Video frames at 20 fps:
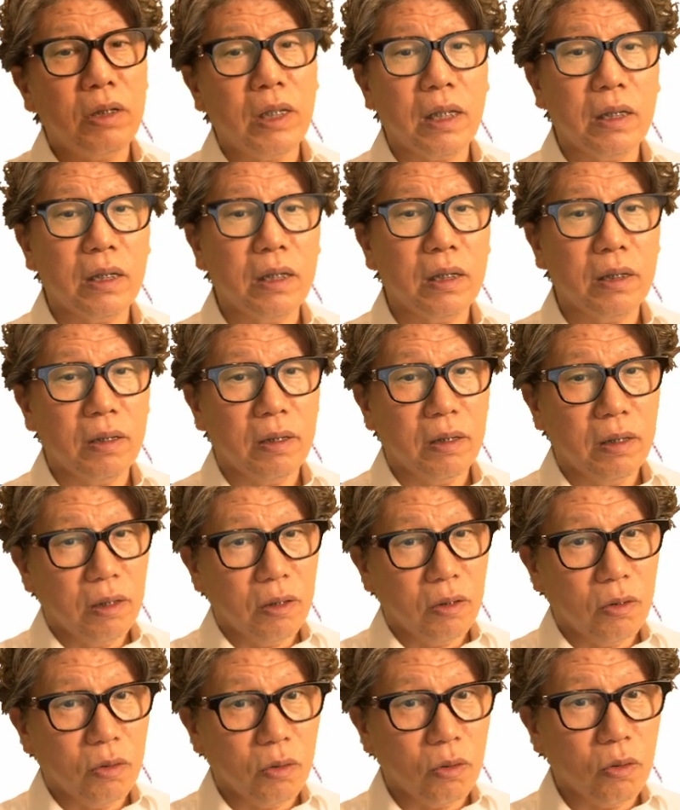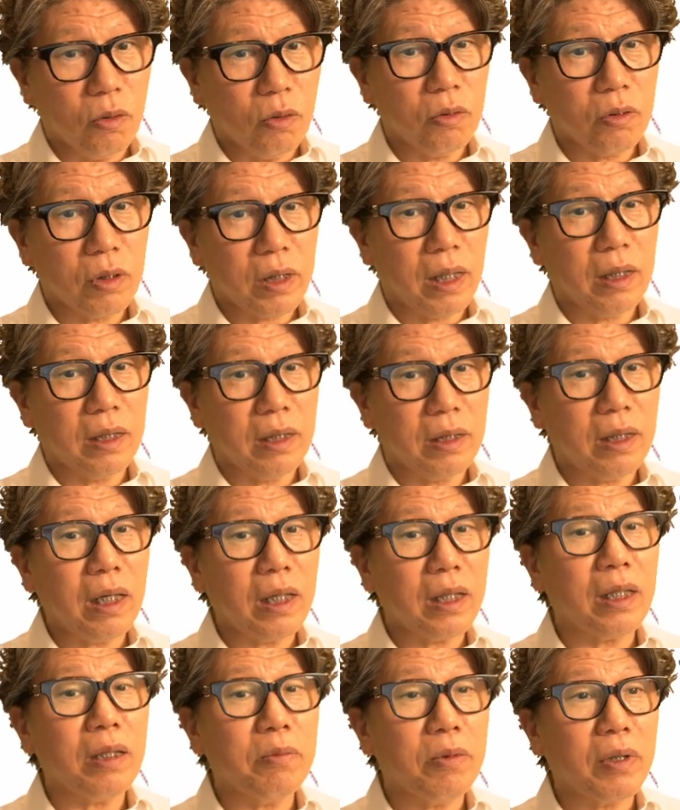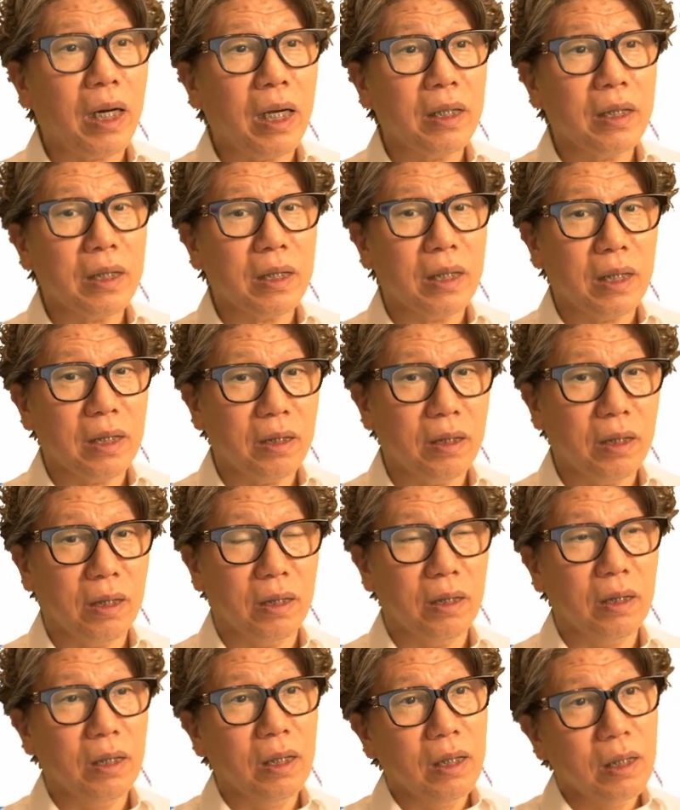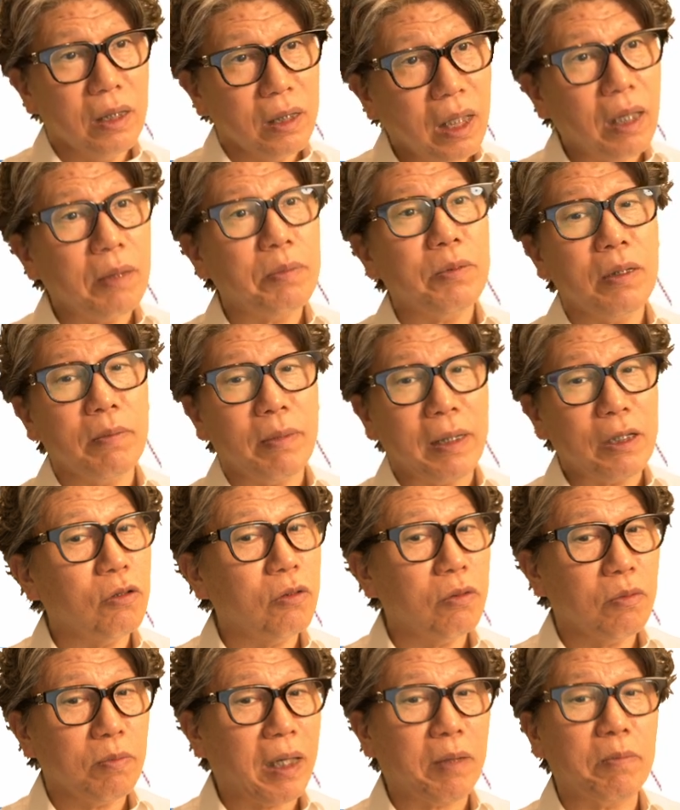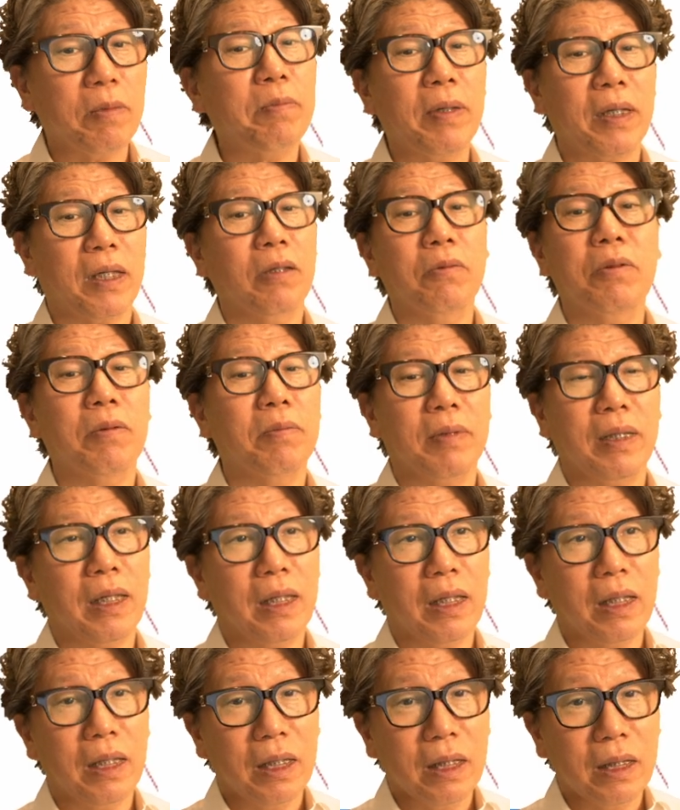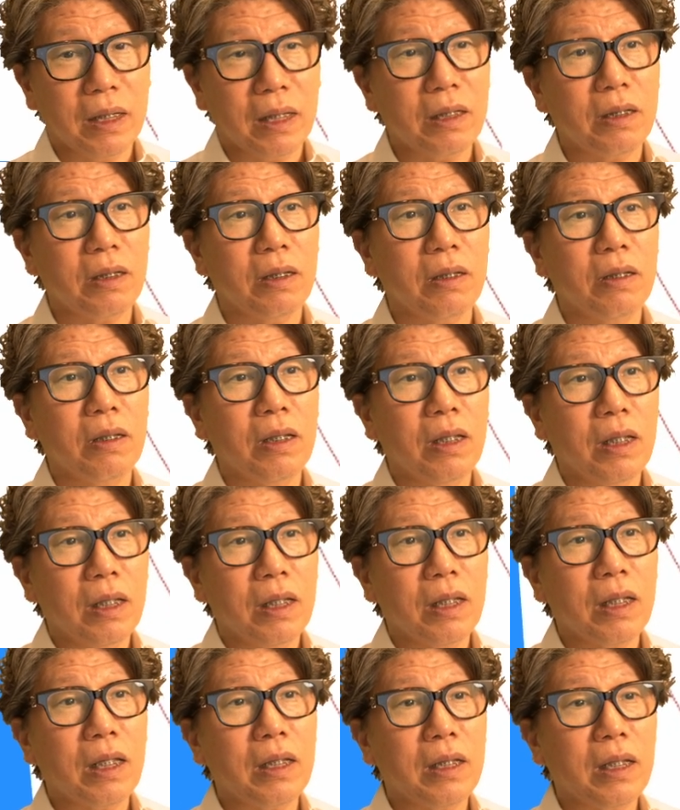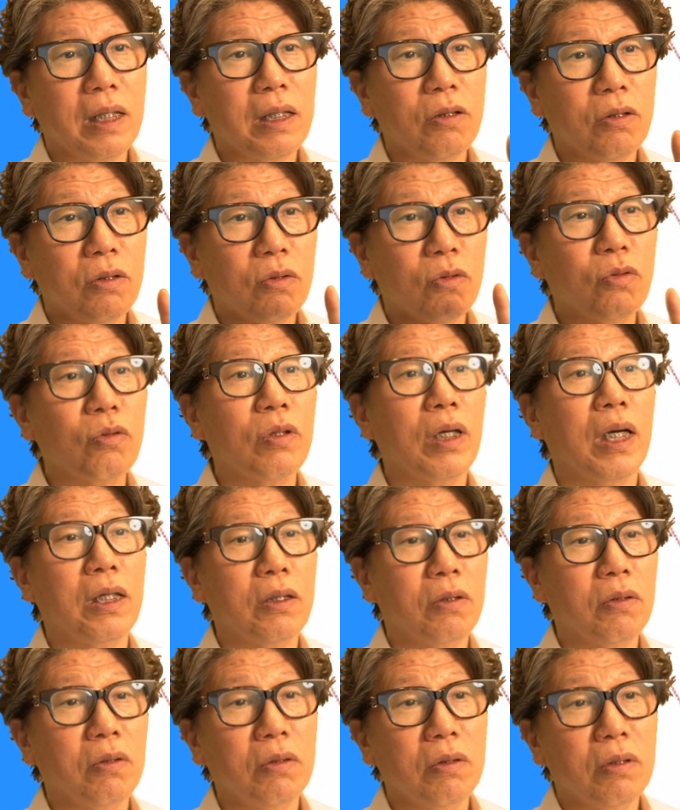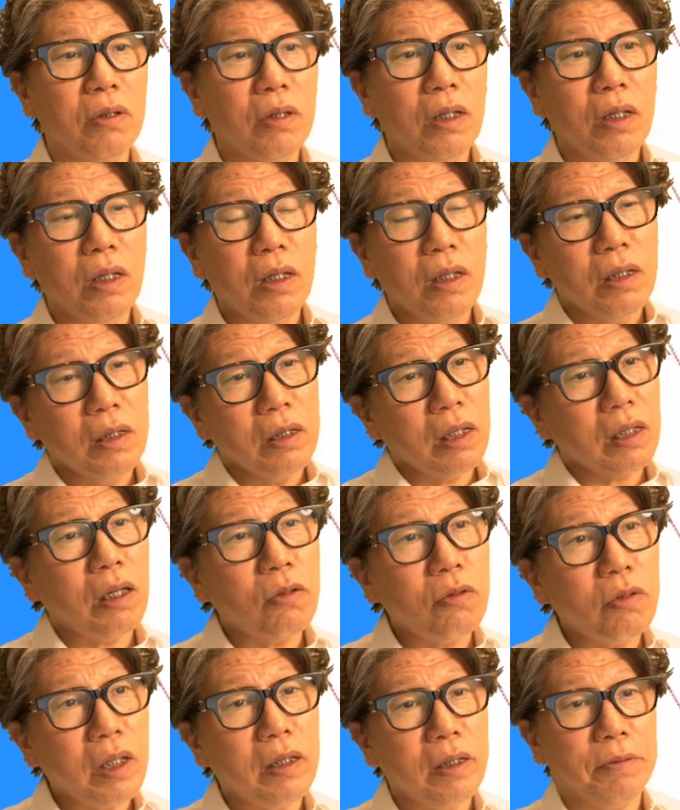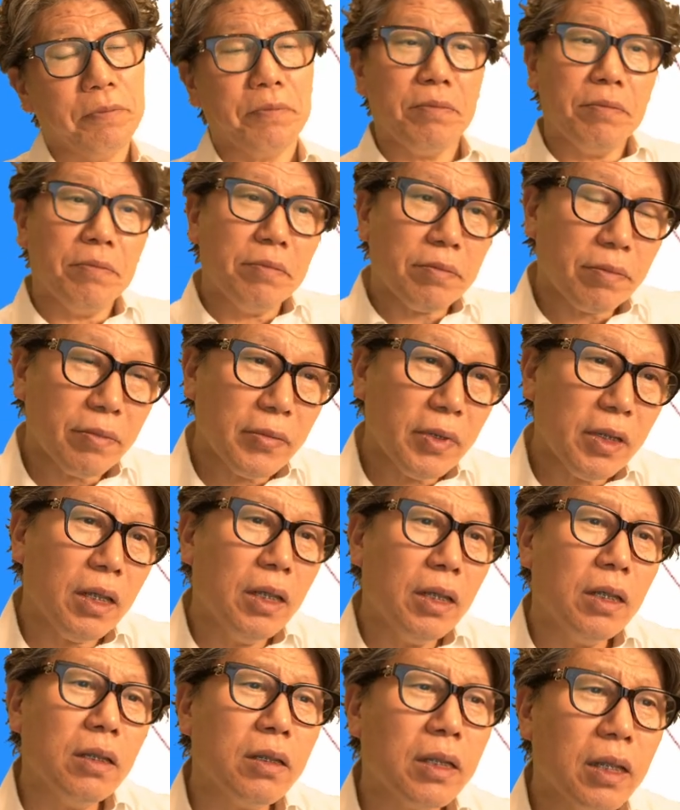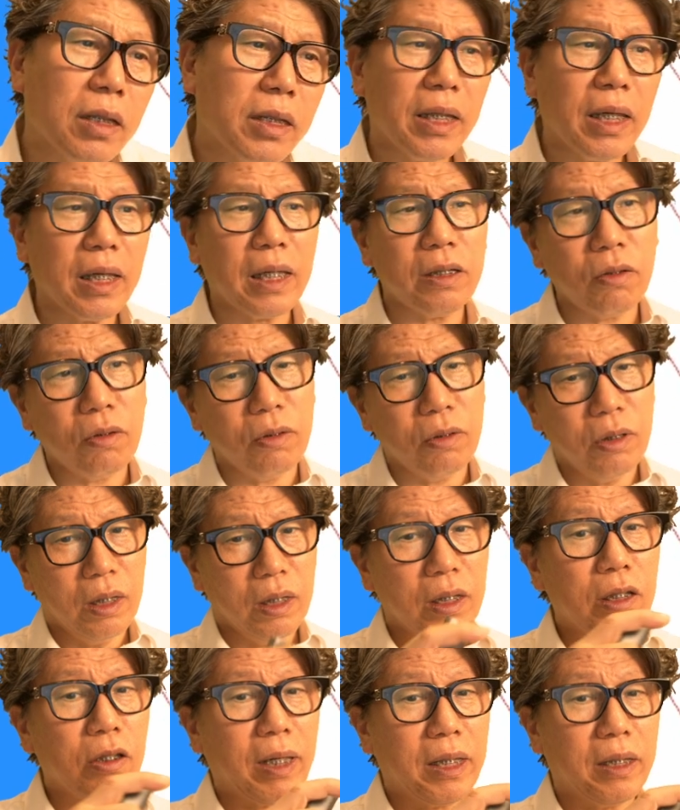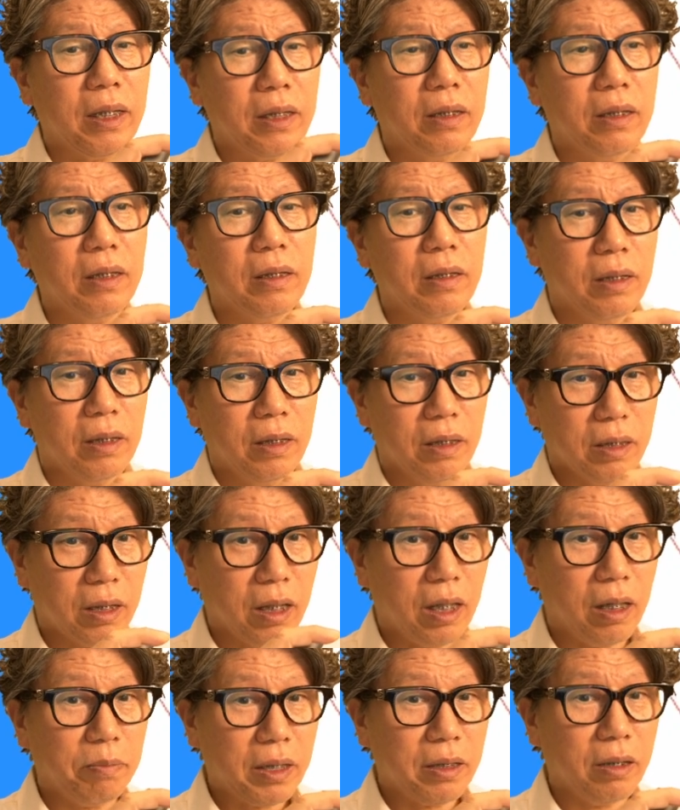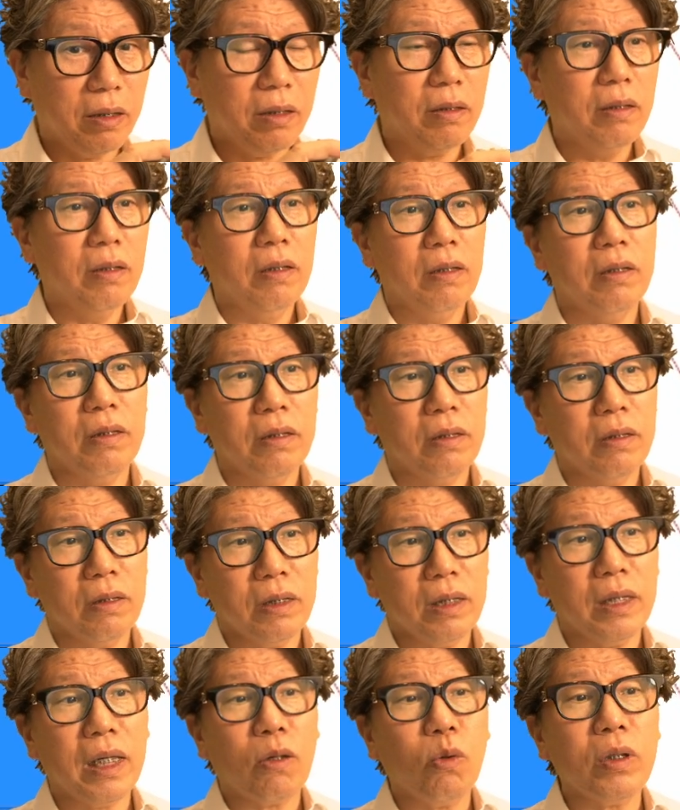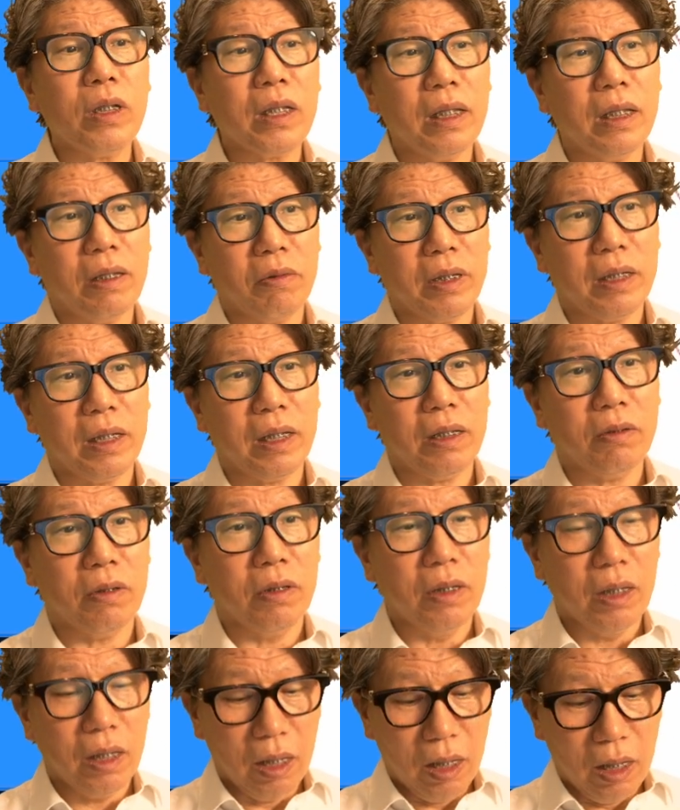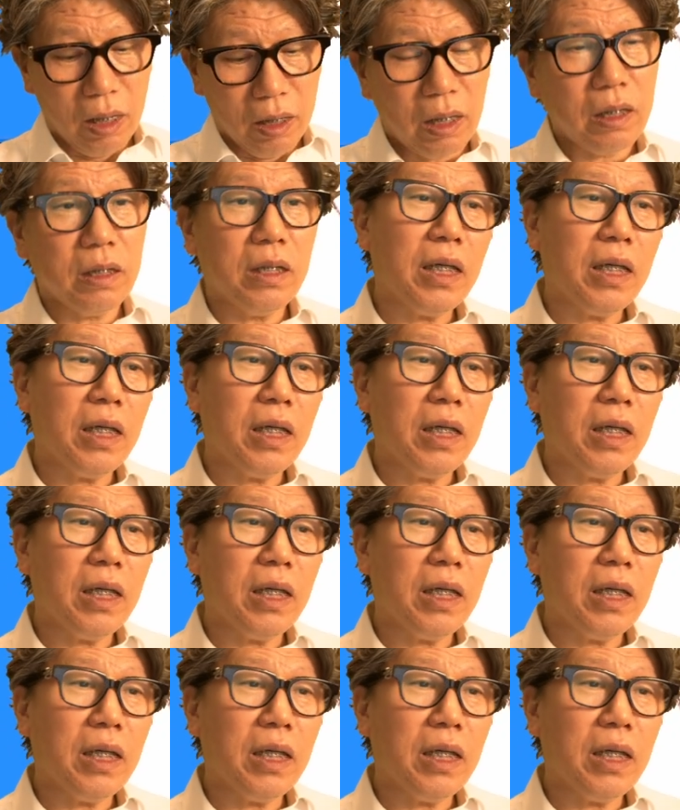to adjust the opposing teeth by performing selective grinding on the denture teeth. Therefore, this concept is crucial. However, didn't I mention earlier that these teeth interlock, causing the teeth to be held in place? If you